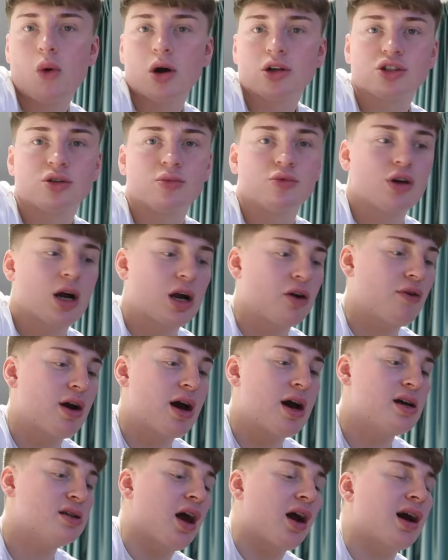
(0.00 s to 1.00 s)
watch some Drag
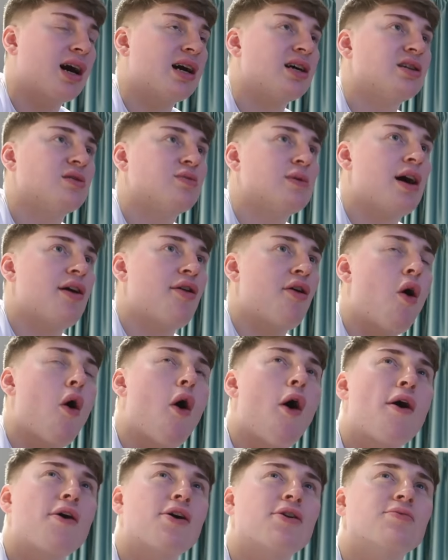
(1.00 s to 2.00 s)
Race and get into bed.
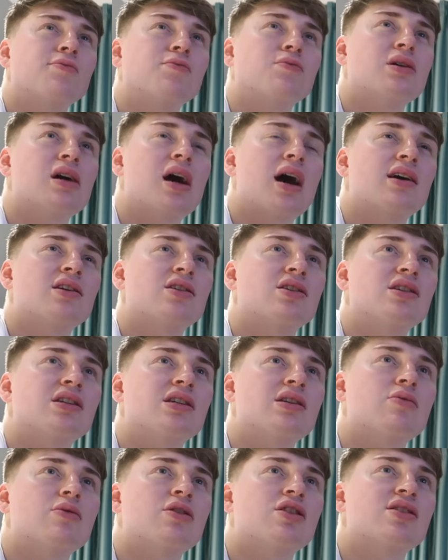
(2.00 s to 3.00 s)
Or oh, I actually
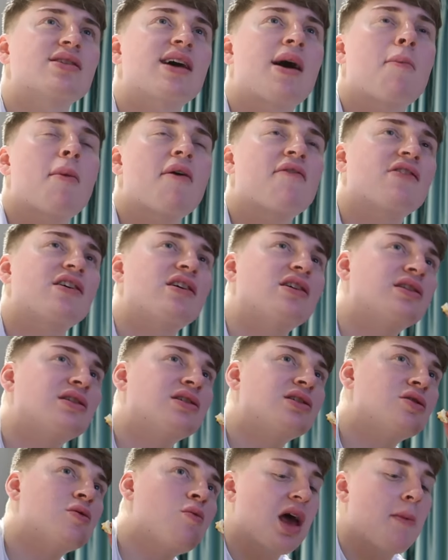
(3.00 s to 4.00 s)
just want to tan my
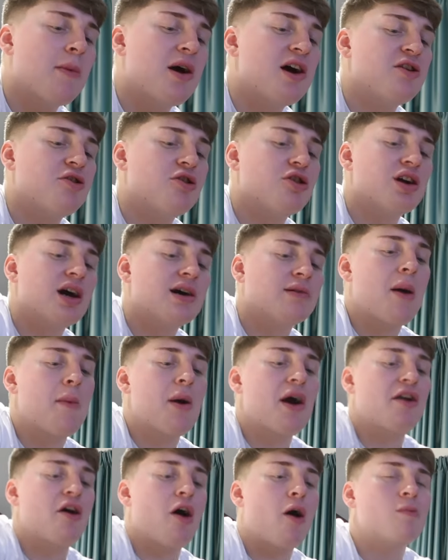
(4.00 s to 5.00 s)
face. I may do that, I
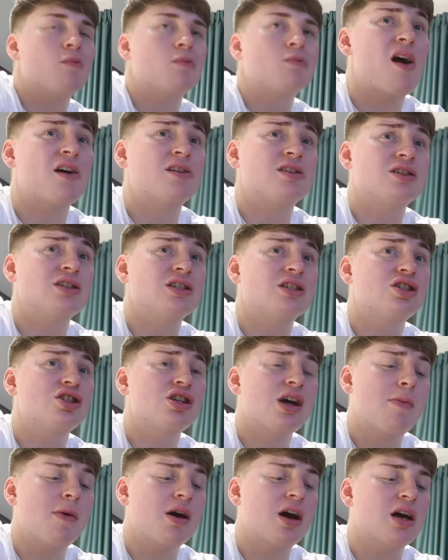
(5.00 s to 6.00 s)
may not. I still need to
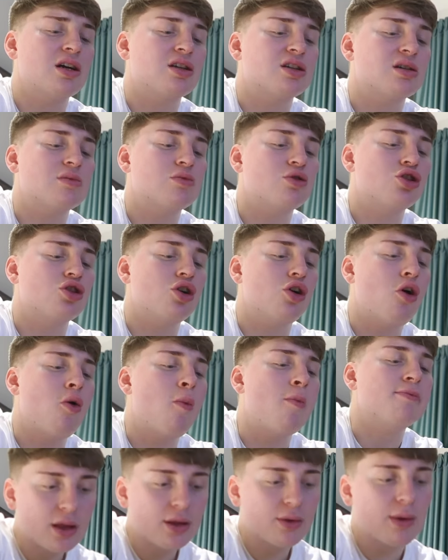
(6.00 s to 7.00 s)
check my case I'm sure
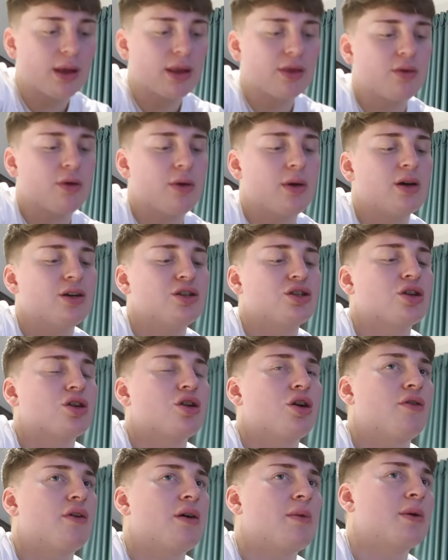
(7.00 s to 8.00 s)
they went through it at
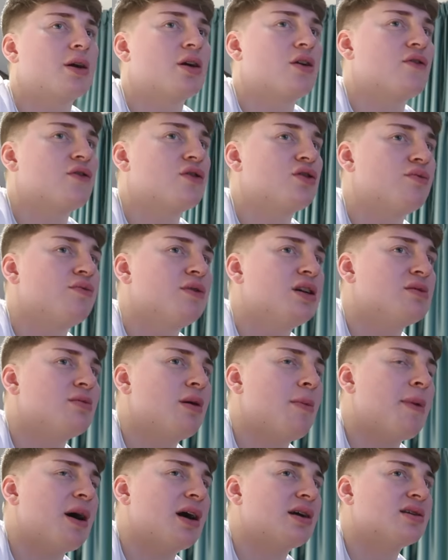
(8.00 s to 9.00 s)
security because for some reason
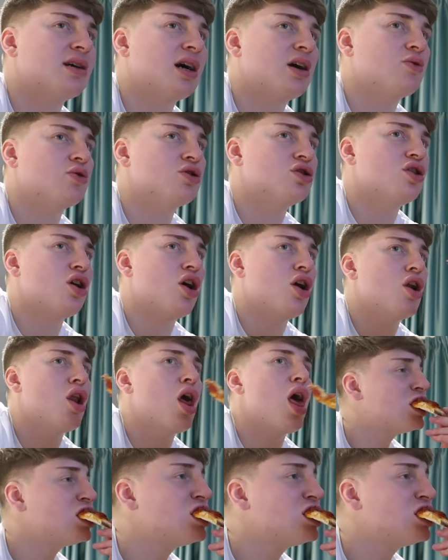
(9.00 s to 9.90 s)
my bag tag wasn't on.